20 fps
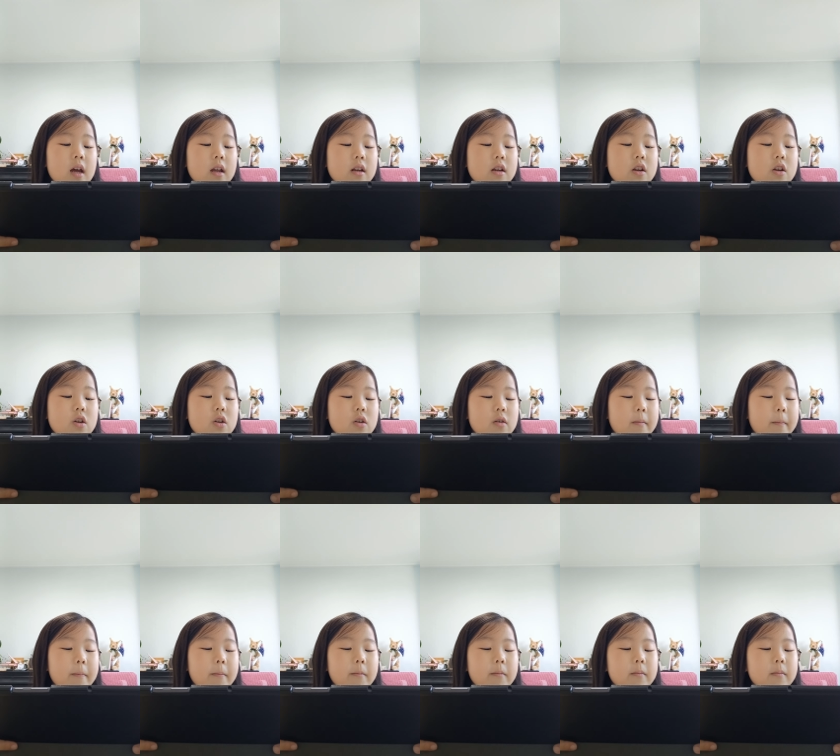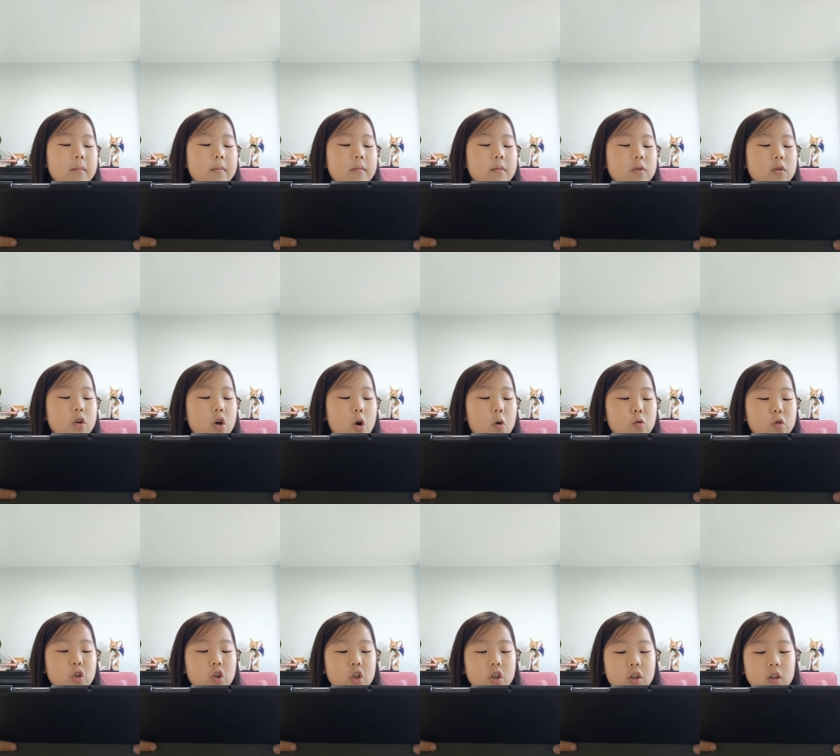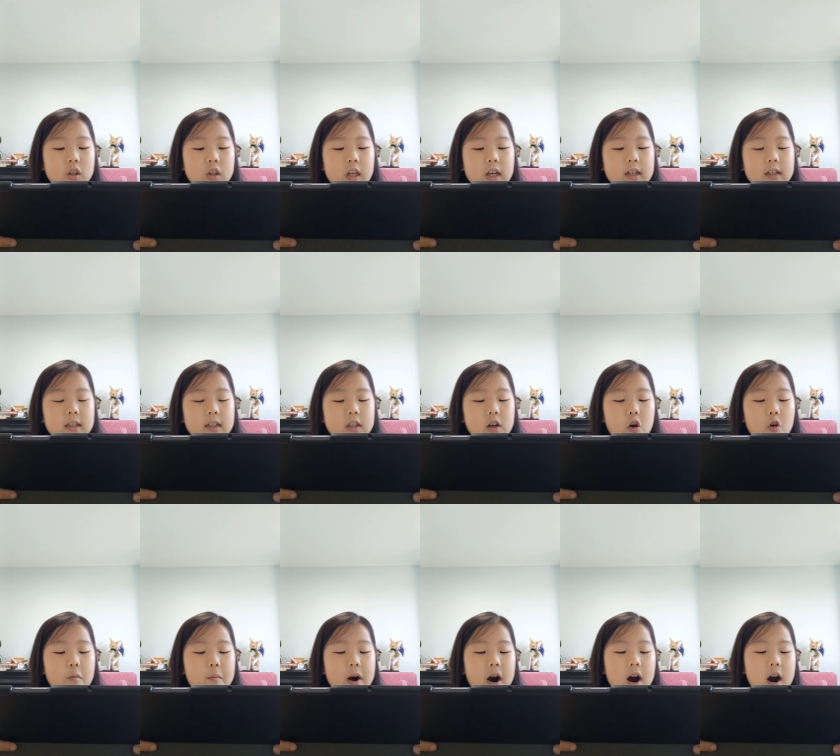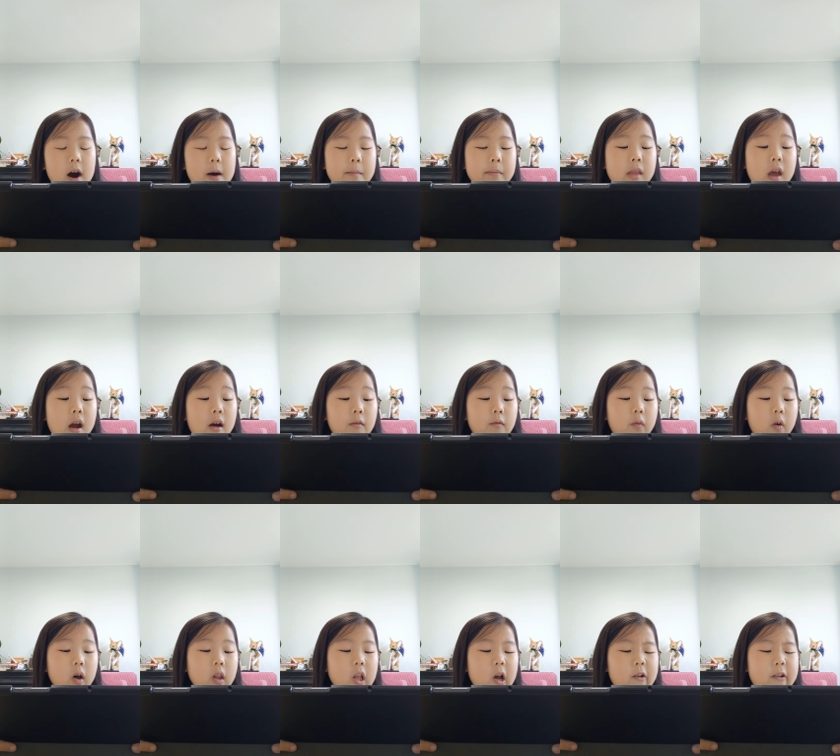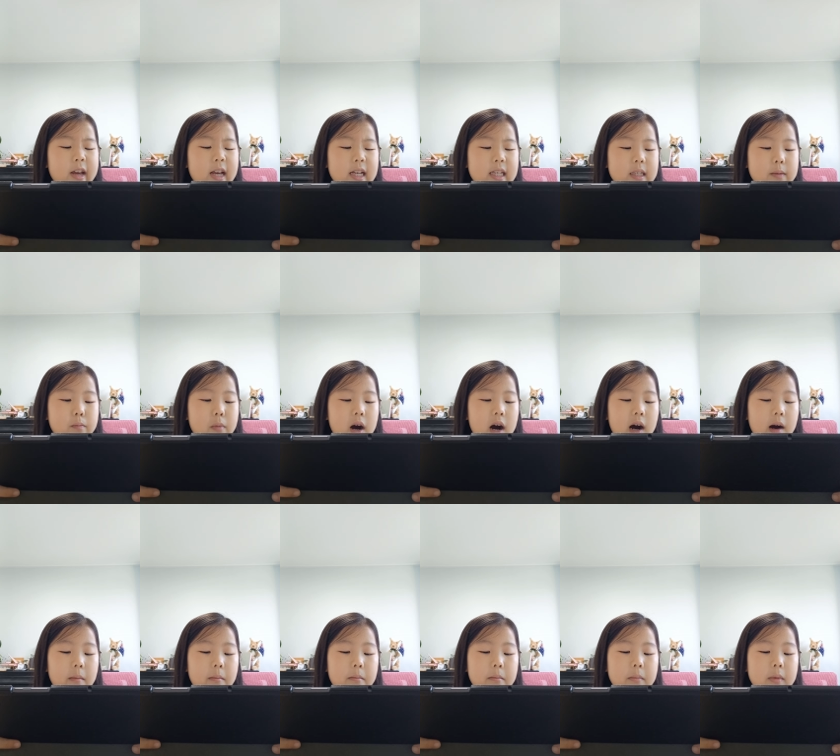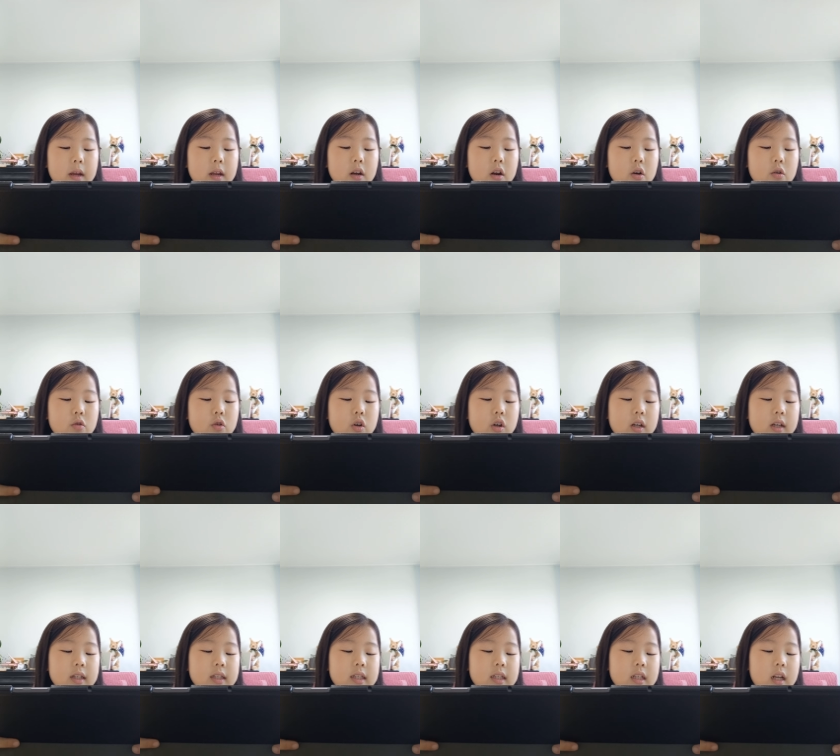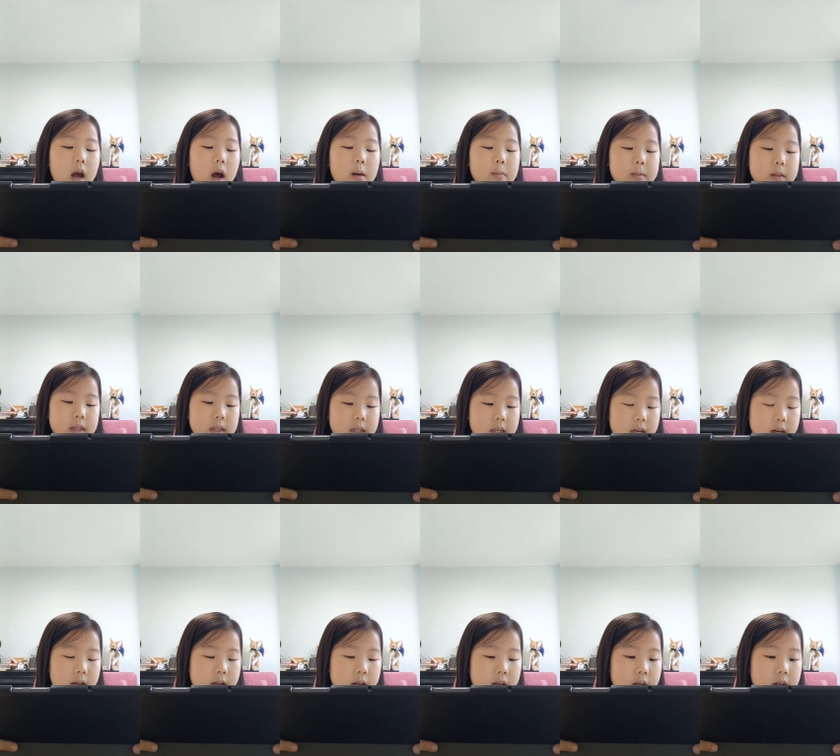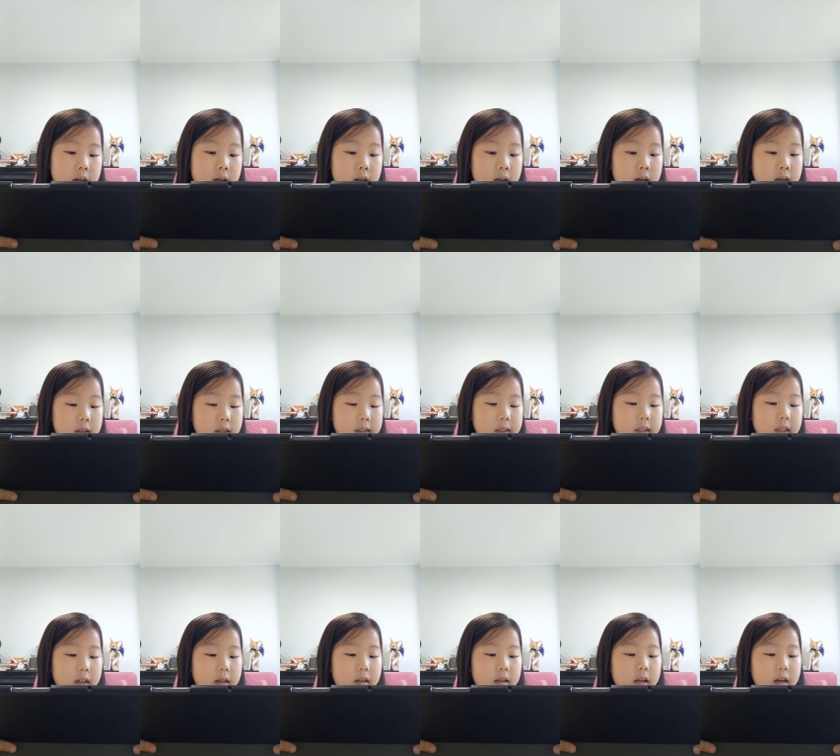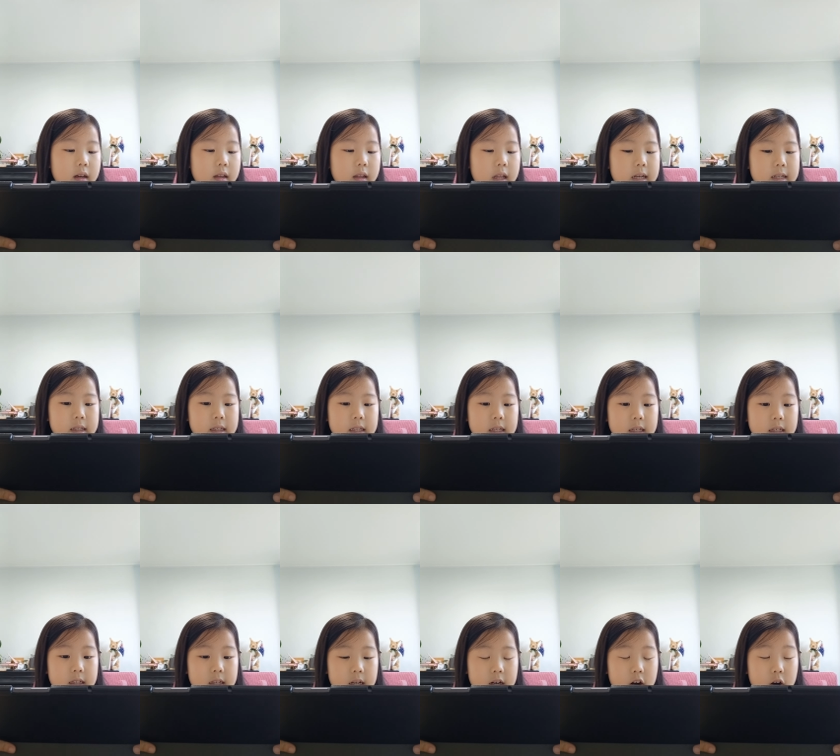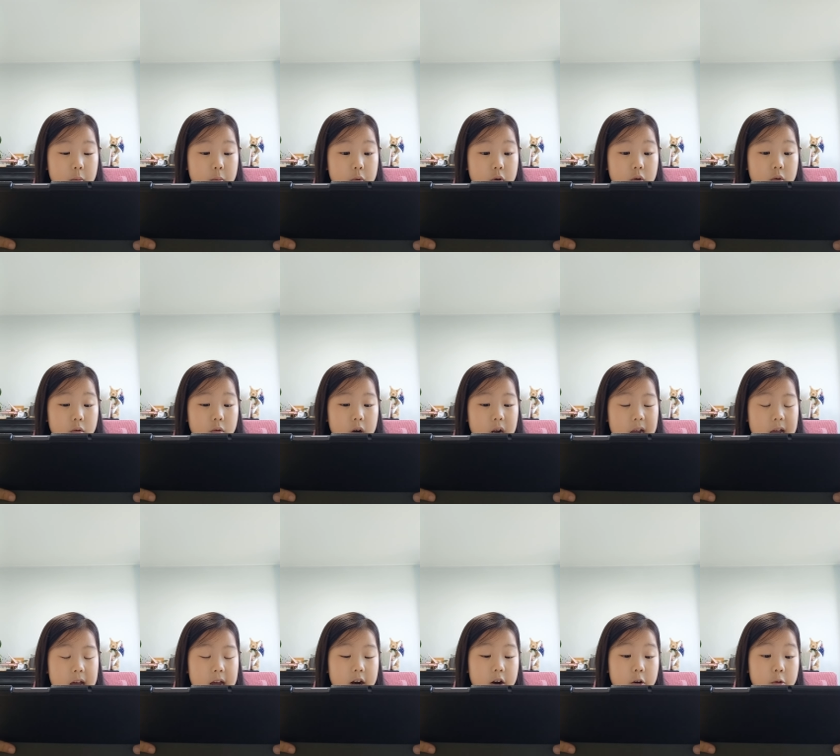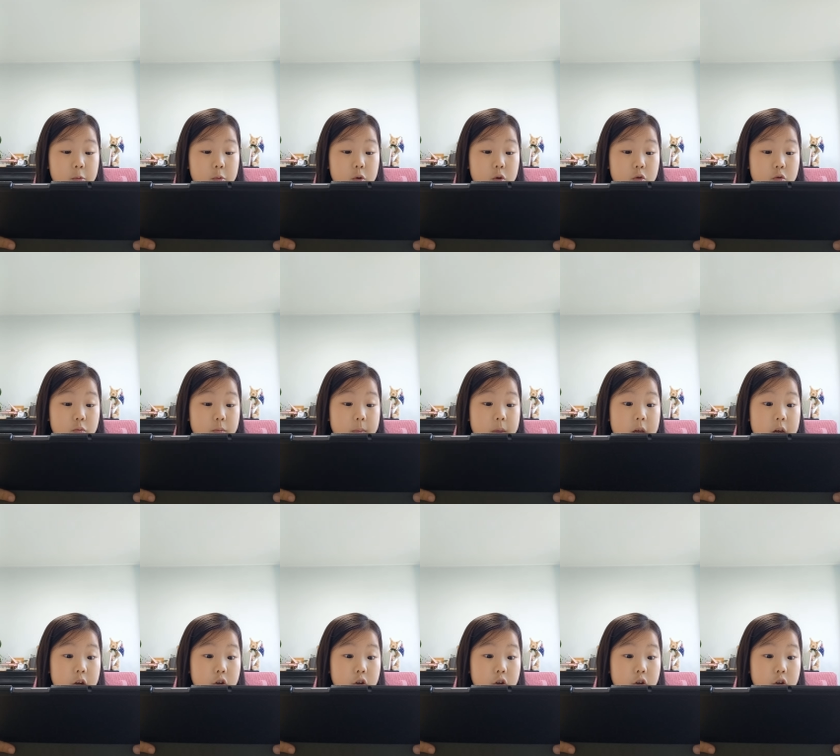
Don't you think so, Mom? Following his mom, Minho couldn't stop stealing glances at her room.